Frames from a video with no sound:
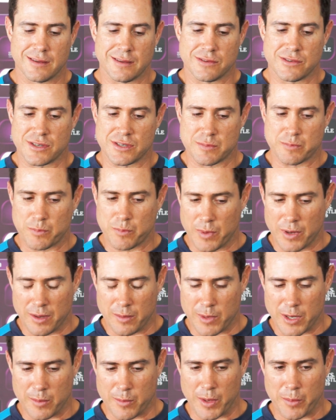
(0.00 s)
just
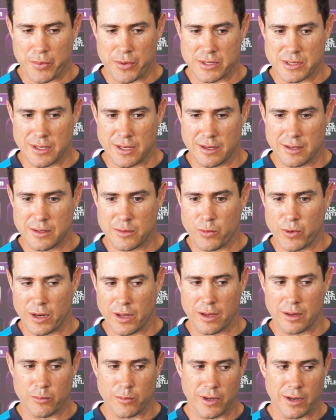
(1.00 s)
my personality, when
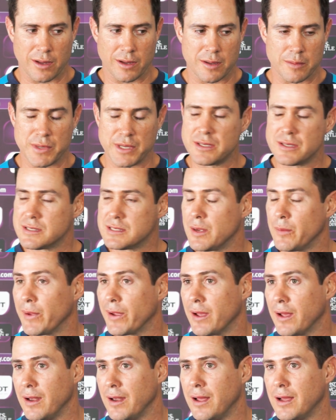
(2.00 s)
I commit to
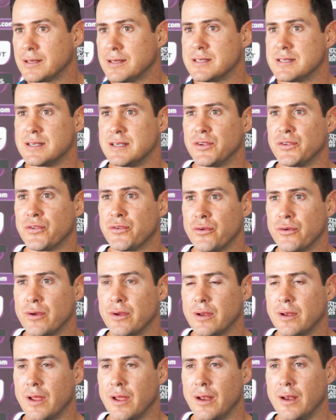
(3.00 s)
something, I like to see it
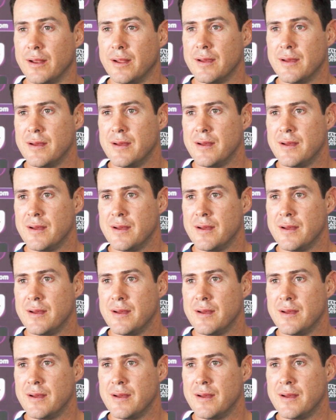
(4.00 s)
through. And